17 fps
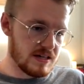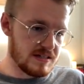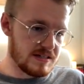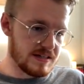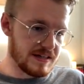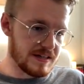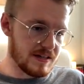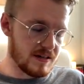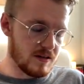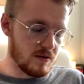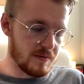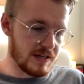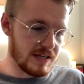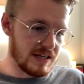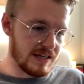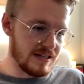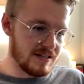to get a little
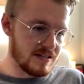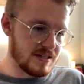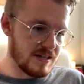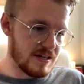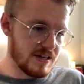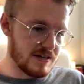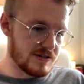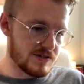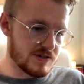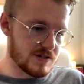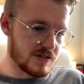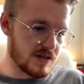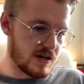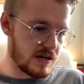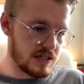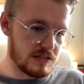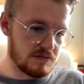bit lazy and just
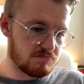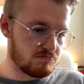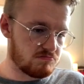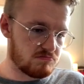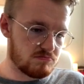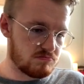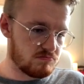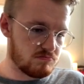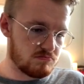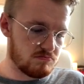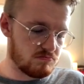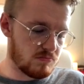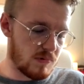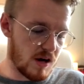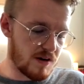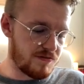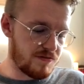not
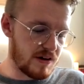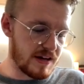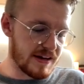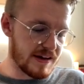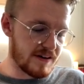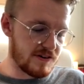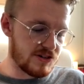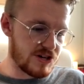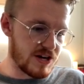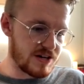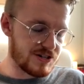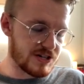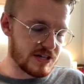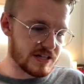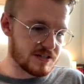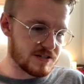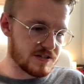modifying it or
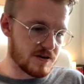changing it.